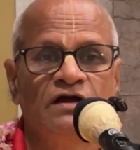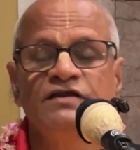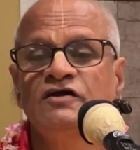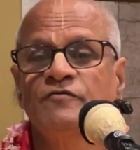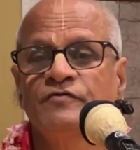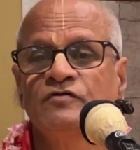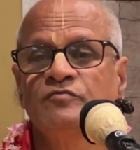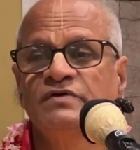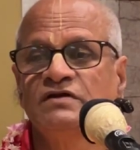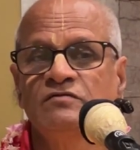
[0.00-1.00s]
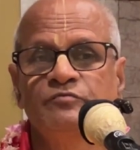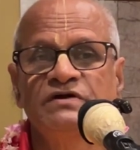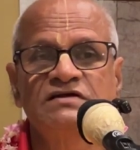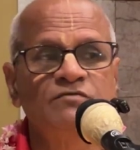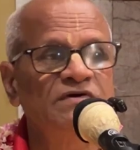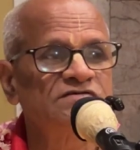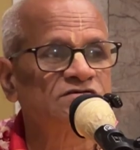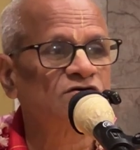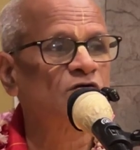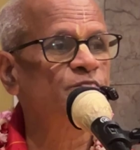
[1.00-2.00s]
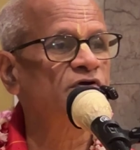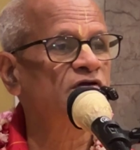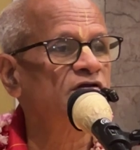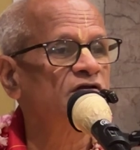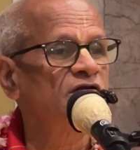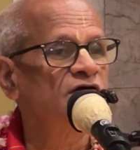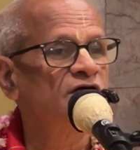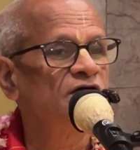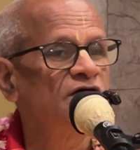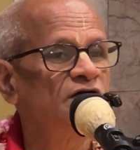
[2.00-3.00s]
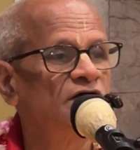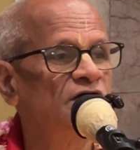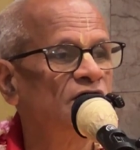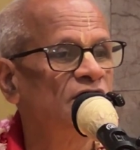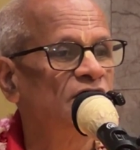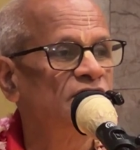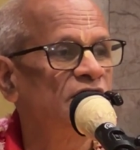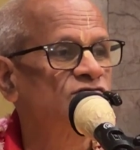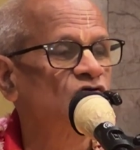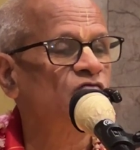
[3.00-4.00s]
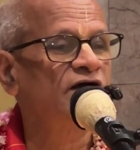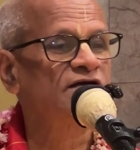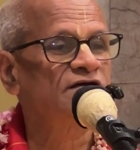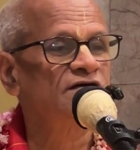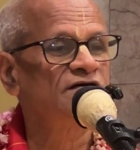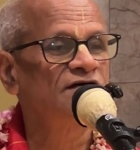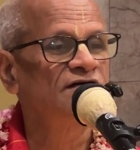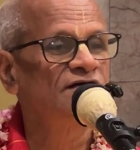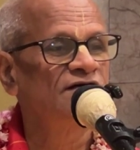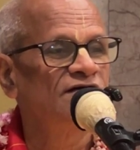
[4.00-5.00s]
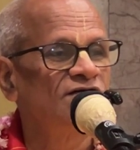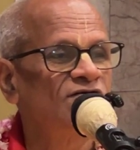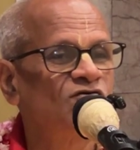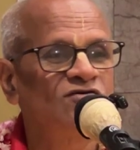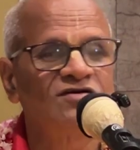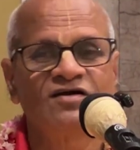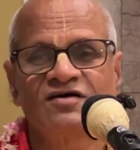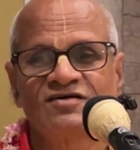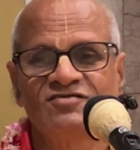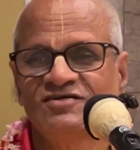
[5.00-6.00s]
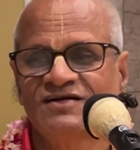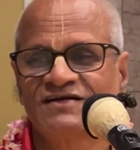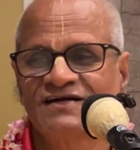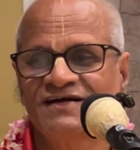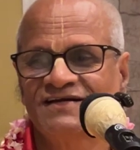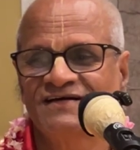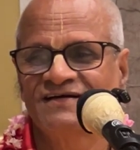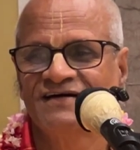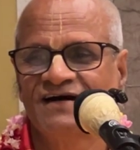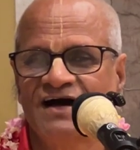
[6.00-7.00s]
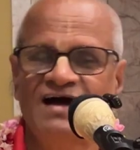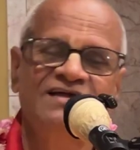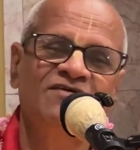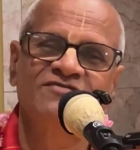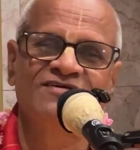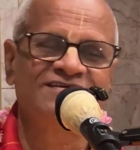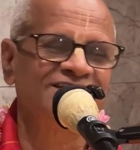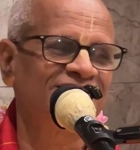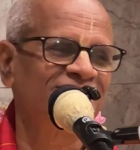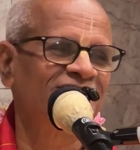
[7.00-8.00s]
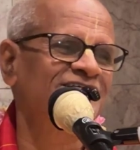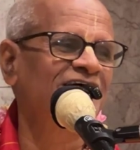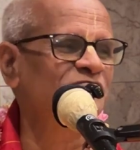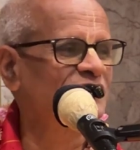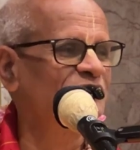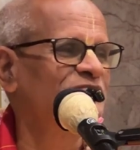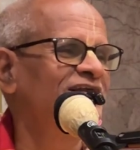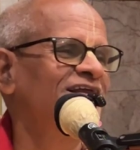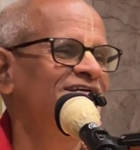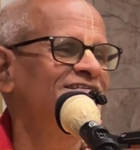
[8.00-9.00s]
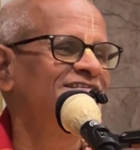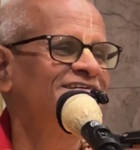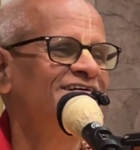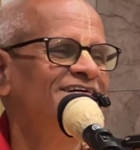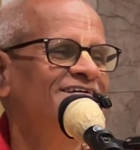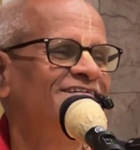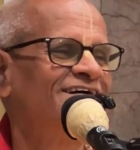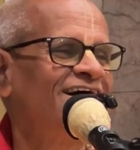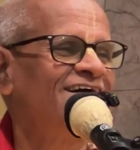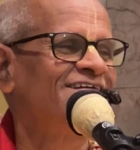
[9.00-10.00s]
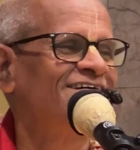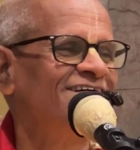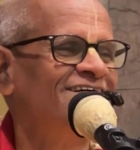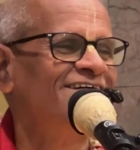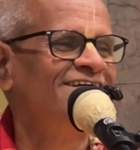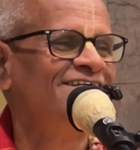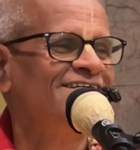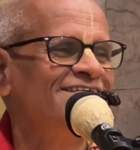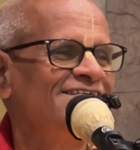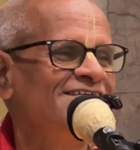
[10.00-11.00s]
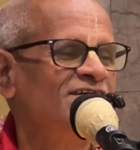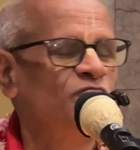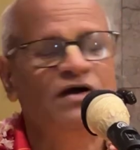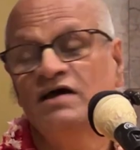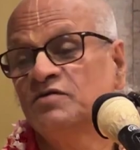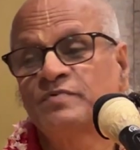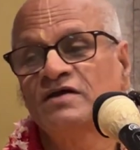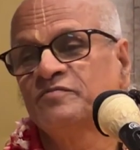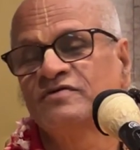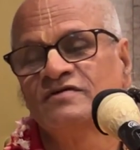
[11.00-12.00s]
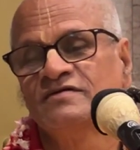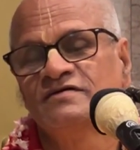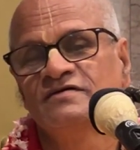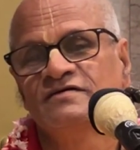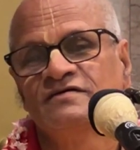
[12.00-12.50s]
Any of you been bitten by scorpion? That's Saubhagya. Good luck, you did not get. I have got it because I am from village. So I know. Very painful.